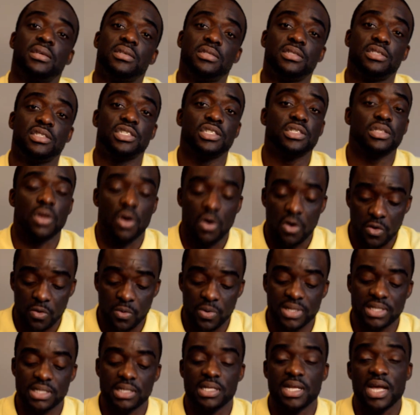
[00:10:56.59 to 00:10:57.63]
Just
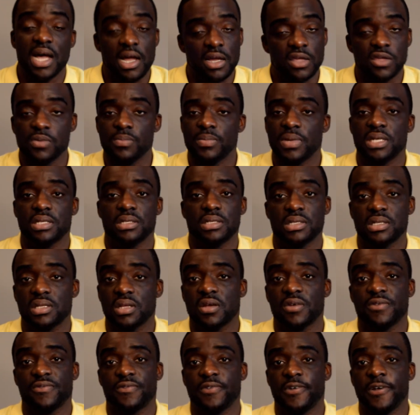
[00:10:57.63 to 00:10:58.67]
always document
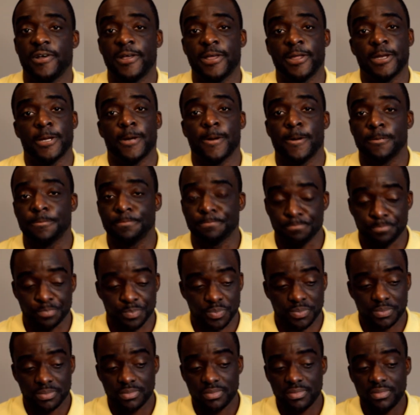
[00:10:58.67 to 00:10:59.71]
stuff. And
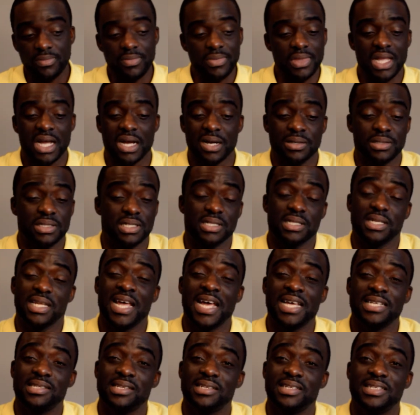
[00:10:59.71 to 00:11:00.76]
I'll just
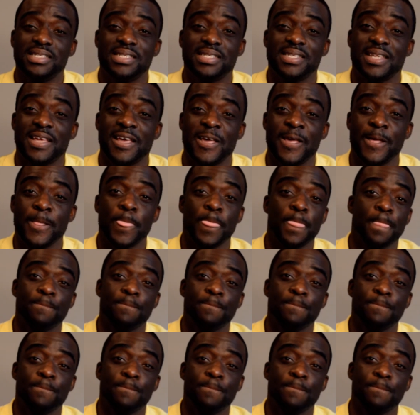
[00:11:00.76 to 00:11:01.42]
lastly say,